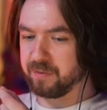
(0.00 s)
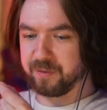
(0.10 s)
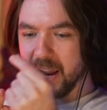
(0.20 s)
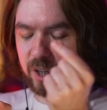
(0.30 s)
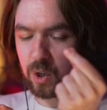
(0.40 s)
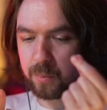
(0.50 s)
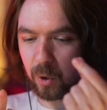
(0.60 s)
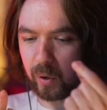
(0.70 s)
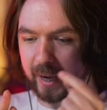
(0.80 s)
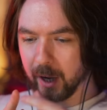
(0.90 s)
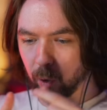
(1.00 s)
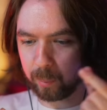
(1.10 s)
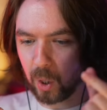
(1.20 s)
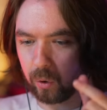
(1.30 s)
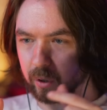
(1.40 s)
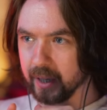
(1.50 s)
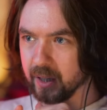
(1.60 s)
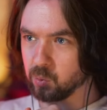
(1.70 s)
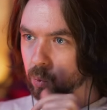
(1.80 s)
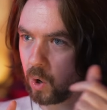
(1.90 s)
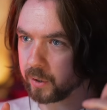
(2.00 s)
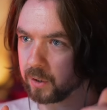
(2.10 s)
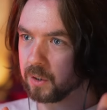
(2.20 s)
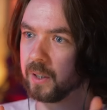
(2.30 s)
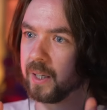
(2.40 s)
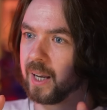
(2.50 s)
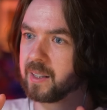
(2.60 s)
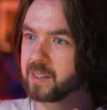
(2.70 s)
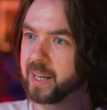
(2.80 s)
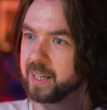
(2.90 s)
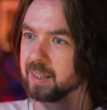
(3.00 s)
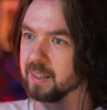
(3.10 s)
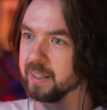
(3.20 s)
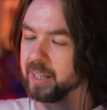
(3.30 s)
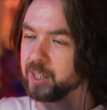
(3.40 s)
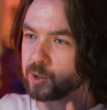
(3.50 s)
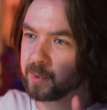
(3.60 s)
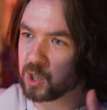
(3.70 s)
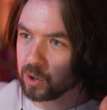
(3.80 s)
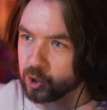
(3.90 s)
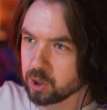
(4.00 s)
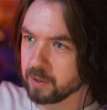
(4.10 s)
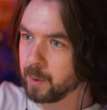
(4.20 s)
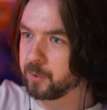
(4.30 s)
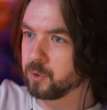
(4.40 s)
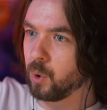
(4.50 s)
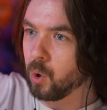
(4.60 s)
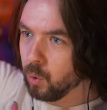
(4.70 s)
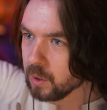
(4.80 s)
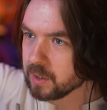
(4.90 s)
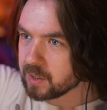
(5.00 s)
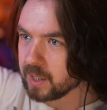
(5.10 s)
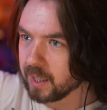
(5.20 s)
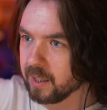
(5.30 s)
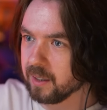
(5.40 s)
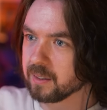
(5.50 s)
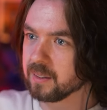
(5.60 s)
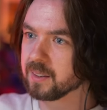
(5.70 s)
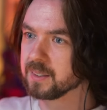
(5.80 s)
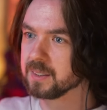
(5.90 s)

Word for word: vacuum or an air blower. It has water. It has like little instruments you can shove up through holes to get in.